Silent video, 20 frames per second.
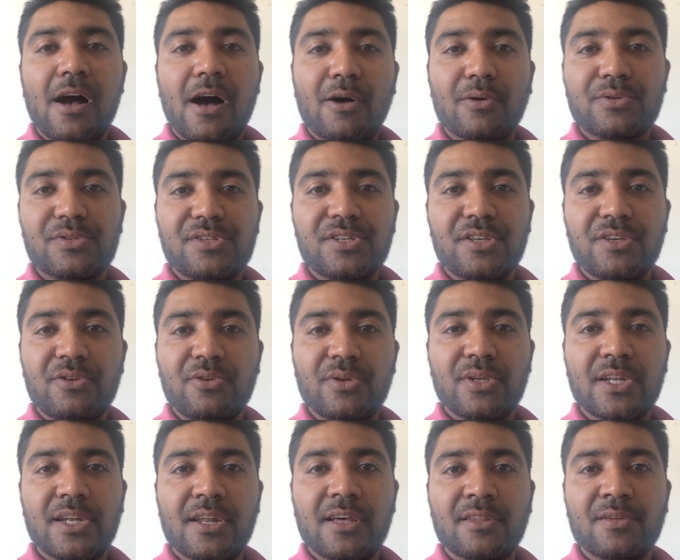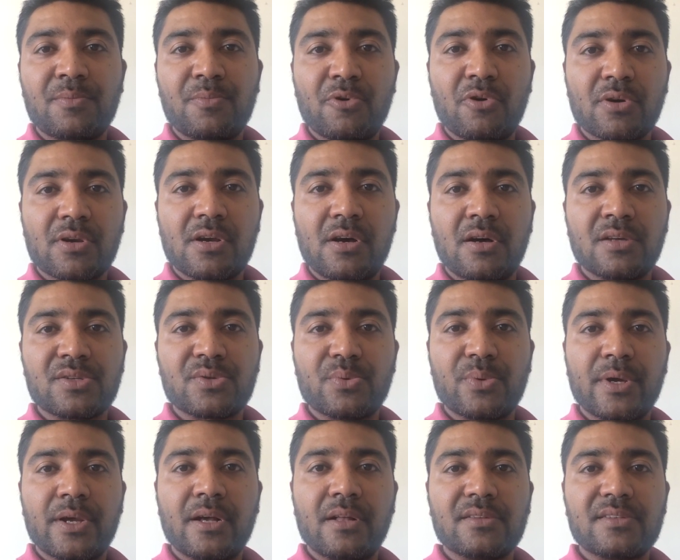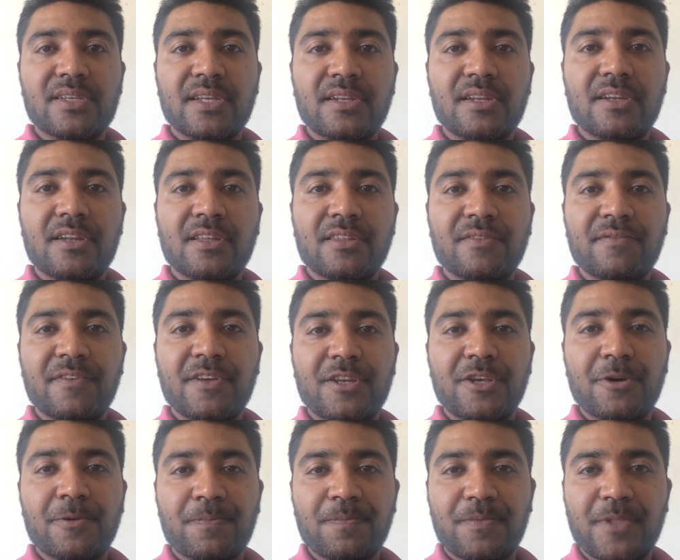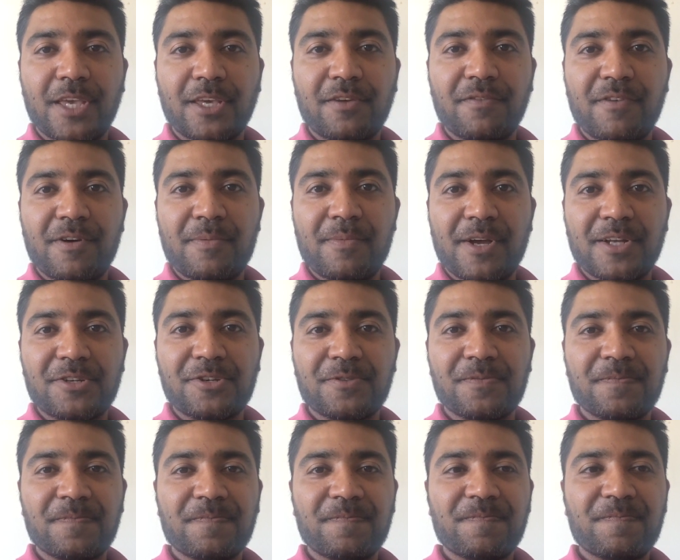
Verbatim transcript: I will see you in another broadcast where I'll send another video. Thank you very much.